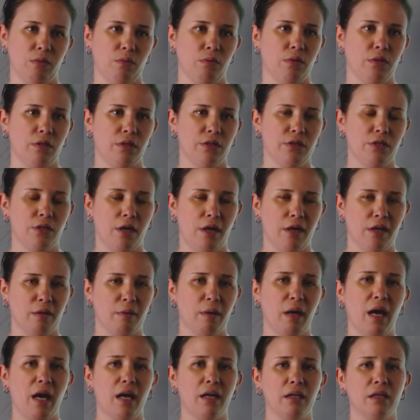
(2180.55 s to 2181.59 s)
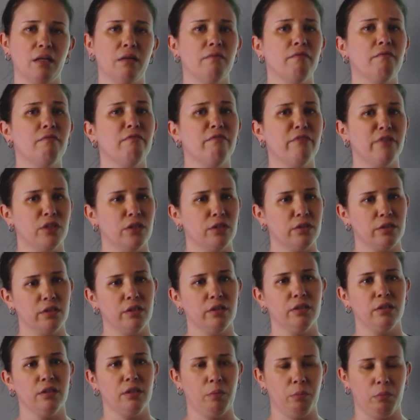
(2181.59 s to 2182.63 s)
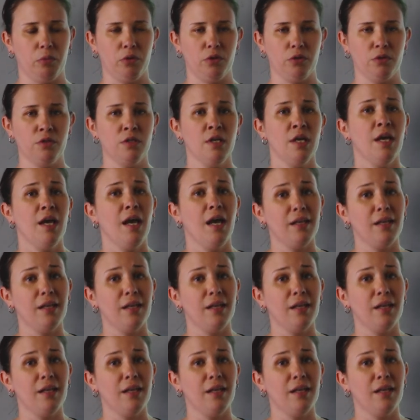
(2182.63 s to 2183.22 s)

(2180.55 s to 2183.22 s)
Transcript: we're going to talk about how to convert numbers.